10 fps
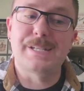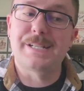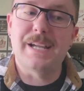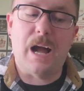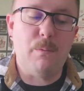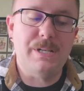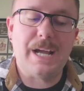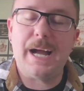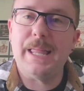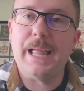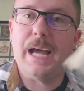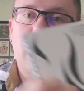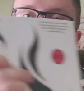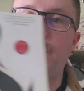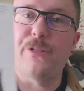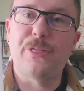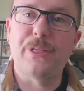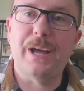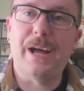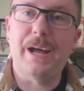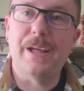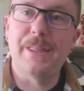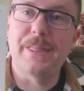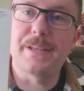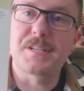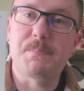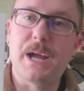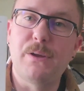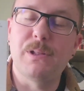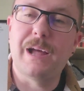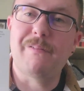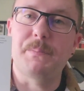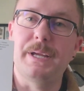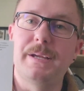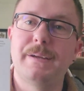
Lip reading: I would tie that with The Spy Who Loved Me.